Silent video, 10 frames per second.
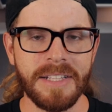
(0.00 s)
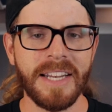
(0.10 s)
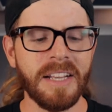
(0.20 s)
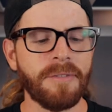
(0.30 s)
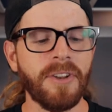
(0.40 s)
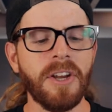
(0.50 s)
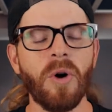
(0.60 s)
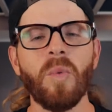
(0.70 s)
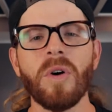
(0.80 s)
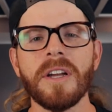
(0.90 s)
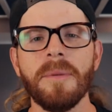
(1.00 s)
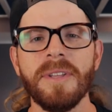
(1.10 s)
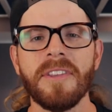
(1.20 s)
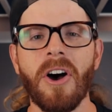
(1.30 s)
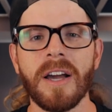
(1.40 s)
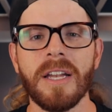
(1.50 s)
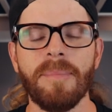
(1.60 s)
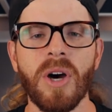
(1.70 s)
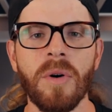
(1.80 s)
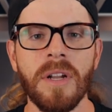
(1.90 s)
In today's video, we're gonna be talking
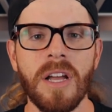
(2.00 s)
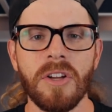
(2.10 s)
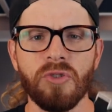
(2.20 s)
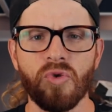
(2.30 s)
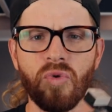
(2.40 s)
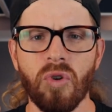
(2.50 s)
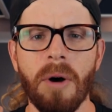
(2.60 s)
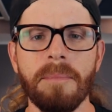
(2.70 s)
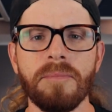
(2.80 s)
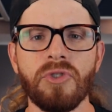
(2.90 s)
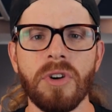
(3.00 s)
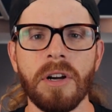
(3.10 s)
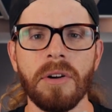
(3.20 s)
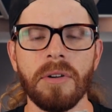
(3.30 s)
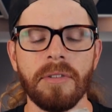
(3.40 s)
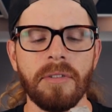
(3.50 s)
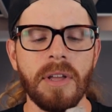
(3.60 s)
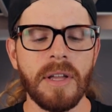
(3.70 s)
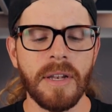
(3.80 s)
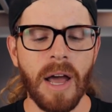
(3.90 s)
about drum triggers.
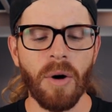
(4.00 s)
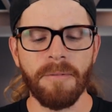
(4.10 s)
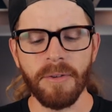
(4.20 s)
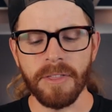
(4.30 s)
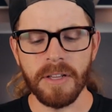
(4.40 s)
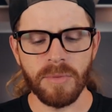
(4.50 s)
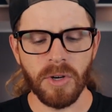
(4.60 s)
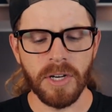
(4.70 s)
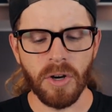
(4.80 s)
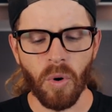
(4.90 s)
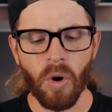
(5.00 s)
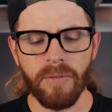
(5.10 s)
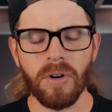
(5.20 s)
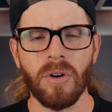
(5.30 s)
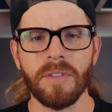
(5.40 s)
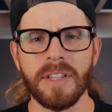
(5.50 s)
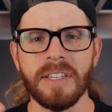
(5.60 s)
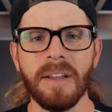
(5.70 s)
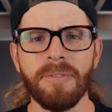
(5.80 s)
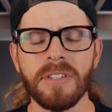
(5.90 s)
Now, a few things we're gonna go over are the
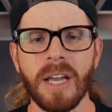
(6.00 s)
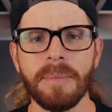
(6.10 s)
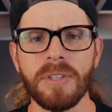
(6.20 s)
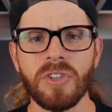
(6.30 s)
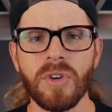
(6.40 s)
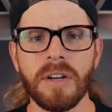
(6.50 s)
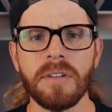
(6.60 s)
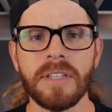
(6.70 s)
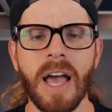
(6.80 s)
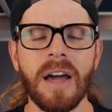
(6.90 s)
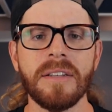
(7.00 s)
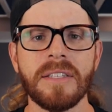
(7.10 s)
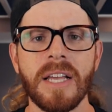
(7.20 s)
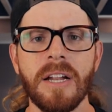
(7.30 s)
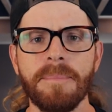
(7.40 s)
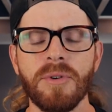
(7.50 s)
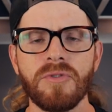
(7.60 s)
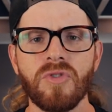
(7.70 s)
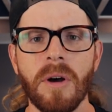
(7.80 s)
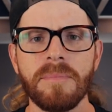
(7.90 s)
different types of triggers, how to set up your
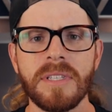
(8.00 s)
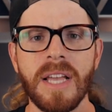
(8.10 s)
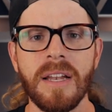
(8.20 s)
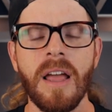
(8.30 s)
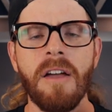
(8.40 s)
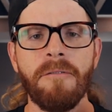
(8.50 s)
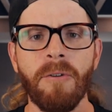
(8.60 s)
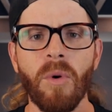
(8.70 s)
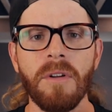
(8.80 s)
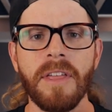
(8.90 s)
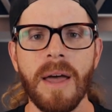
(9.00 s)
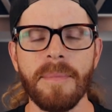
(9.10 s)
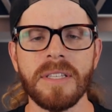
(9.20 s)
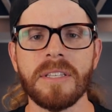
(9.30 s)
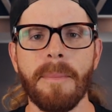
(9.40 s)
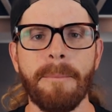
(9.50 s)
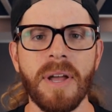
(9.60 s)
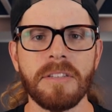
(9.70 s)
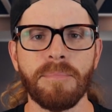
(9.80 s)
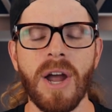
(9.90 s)
drum set for them, and some
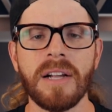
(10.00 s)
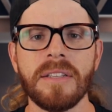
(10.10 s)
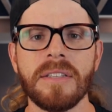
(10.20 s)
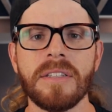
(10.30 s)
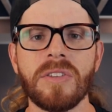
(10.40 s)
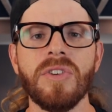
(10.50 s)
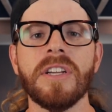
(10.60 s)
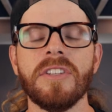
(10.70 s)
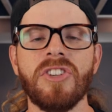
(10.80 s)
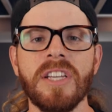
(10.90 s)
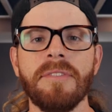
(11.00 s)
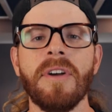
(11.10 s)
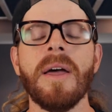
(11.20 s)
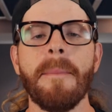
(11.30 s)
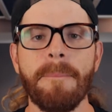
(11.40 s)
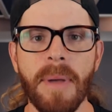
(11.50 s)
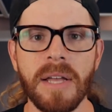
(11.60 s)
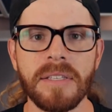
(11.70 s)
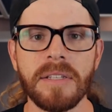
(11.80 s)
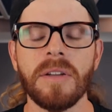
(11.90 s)
best practices so you can achieve
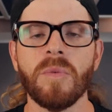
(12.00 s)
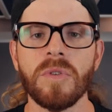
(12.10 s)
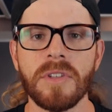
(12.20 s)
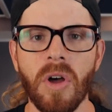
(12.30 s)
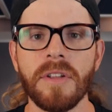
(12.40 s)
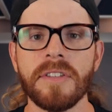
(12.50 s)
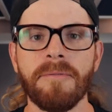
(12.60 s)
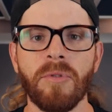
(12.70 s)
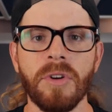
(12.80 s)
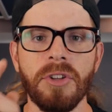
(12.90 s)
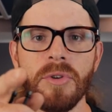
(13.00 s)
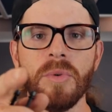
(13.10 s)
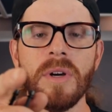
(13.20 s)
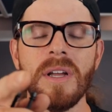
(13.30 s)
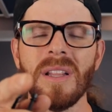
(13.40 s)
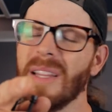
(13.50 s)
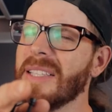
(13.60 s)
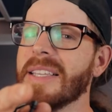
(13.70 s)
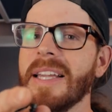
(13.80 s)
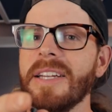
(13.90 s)
best results for you.
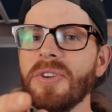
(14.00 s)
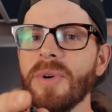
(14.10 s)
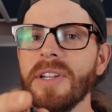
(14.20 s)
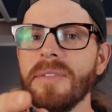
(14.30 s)
Let's get into it.